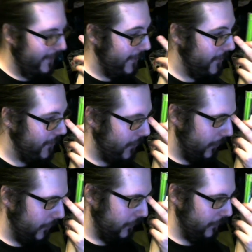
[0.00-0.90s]

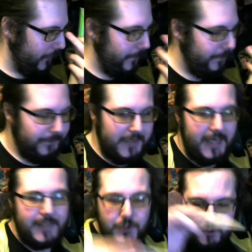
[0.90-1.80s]
So
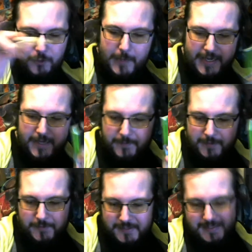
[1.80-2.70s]
I do have a
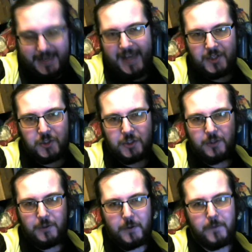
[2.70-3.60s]
little stash
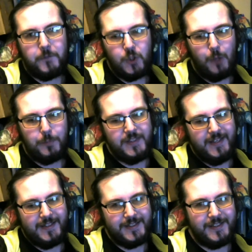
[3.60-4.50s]
of
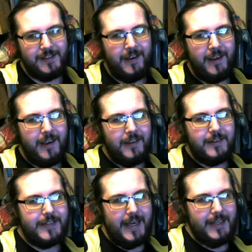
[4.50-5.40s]
chopsticks
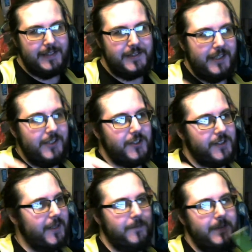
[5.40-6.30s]
that I just
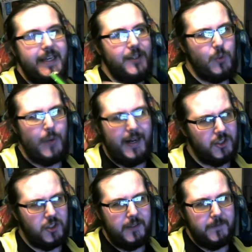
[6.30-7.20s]
have yet to
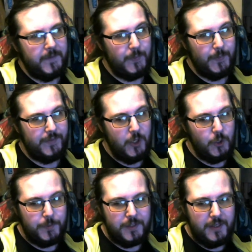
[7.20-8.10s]
actually fiddle with and
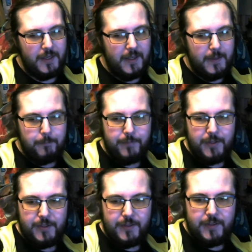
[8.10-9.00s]
open,
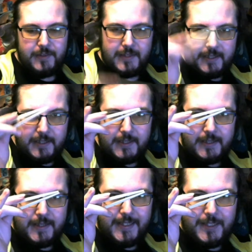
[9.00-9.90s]
but
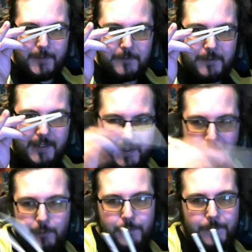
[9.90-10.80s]
these ones right now,